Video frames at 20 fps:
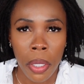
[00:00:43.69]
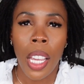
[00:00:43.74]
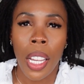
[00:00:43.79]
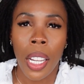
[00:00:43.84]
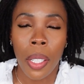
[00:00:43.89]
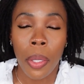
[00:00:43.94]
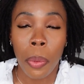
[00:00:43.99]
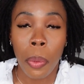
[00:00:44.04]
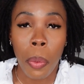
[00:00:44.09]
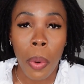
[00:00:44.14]

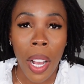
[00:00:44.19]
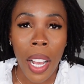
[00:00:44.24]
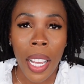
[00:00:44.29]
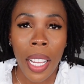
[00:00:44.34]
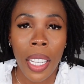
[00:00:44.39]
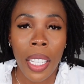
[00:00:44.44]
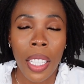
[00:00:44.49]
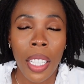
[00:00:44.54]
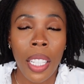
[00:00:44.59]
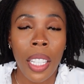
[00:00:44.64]
and
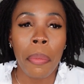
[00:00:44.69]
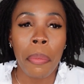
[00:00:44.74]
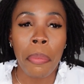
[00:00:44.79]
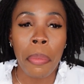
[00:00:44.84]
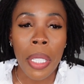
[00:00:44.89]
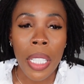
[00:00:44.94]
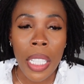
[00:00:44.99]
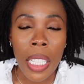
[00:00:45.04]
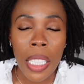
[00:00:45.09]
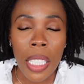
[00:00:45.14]
why
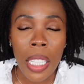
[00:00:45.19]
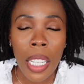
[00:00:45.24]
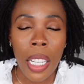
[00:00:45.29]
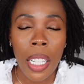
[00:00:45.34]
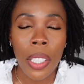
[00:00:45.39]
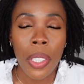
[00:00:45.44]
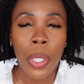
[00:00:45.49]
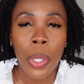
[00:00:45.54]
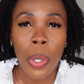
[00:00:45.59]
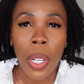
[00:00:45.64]
being
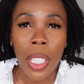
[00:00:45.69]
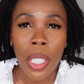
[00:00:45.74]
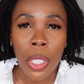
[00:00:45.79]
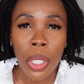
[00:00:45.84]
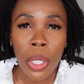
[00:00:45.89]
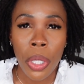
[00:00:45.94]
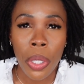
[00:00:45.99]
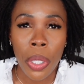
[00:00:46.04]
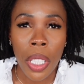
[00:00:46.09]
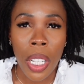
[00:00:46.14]
a
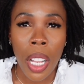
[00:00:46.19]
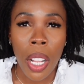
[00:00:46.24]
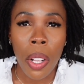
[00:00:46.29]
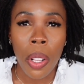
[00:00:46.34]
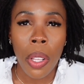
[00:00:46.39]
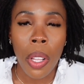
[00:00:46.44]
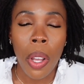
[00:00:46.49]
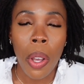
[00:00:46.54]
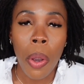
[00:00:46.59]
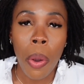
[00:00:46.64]

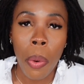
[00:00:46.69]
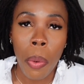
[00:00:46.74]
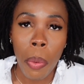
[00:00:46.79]
traditional